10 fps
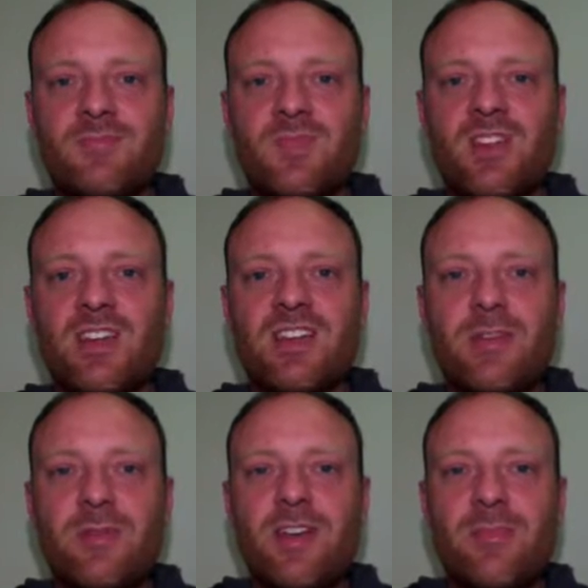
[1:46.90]
Okay, here
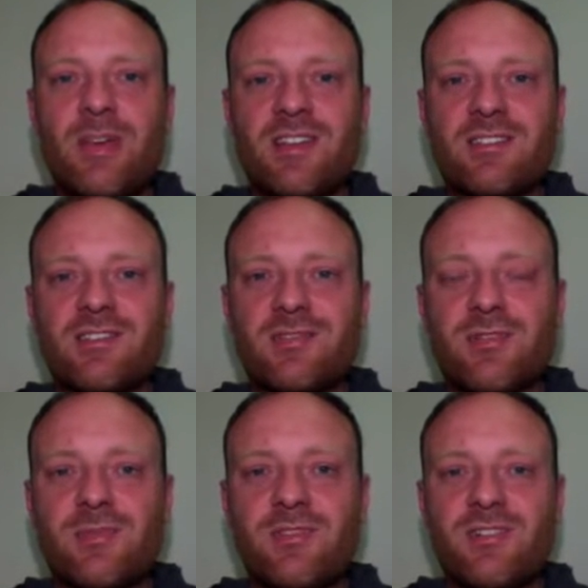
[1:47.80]
we are back at the
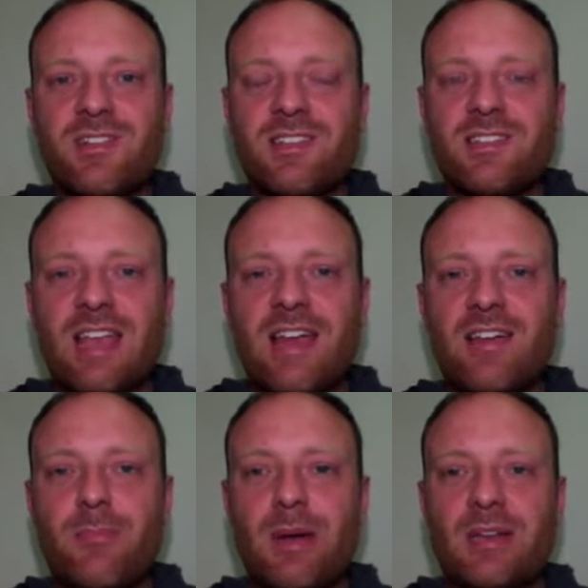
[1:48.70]
storyboard. Let's add a
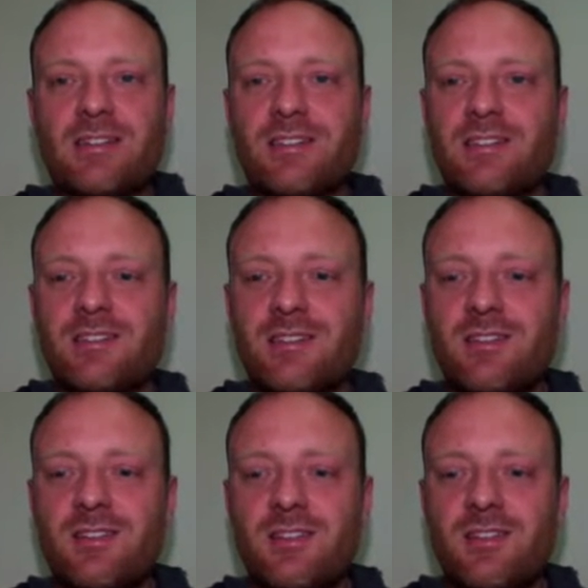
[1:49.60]
button.
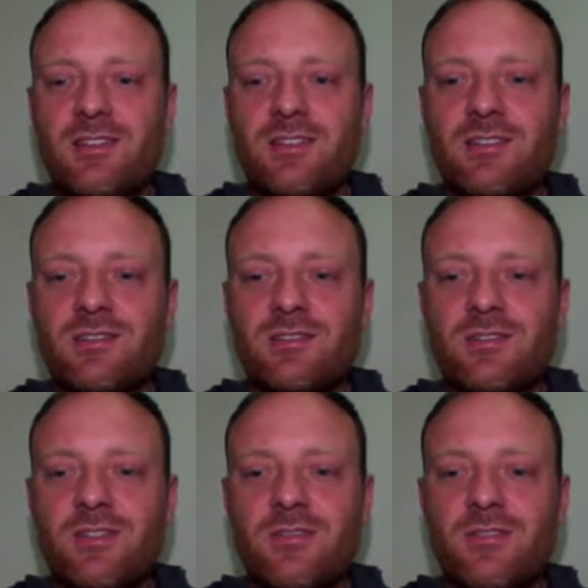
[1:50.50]

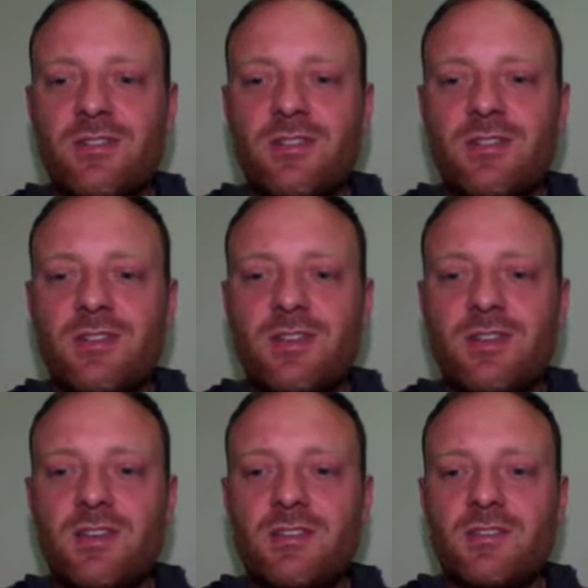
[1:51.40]
So
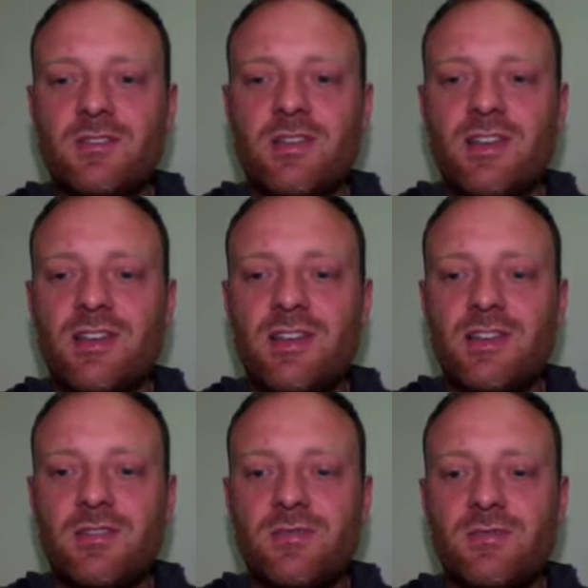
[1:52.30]
let's go down here
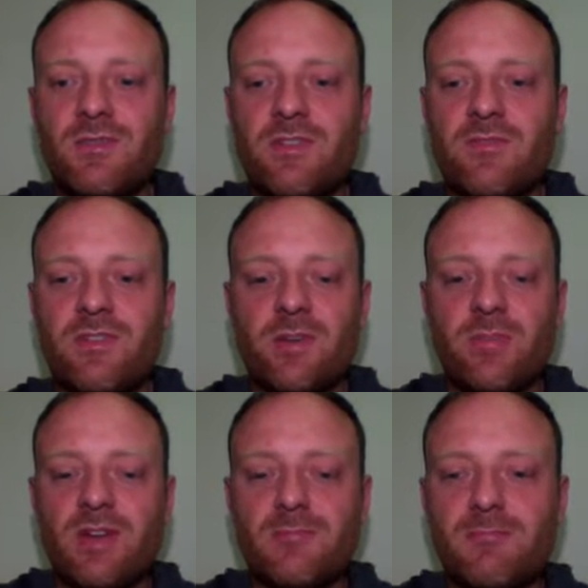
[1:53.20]
and find a
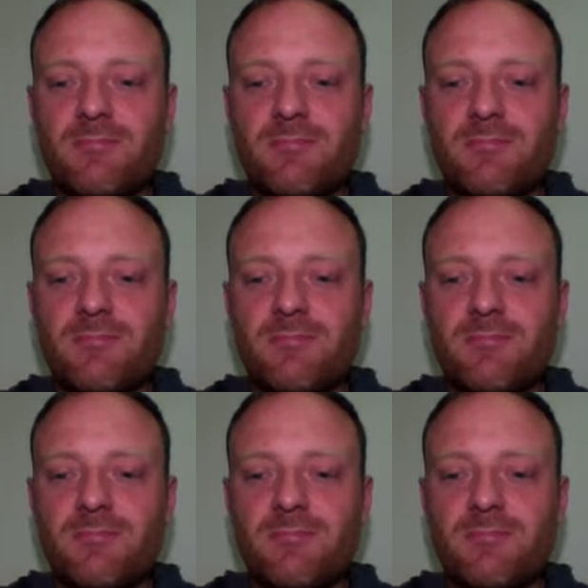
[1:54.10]
button.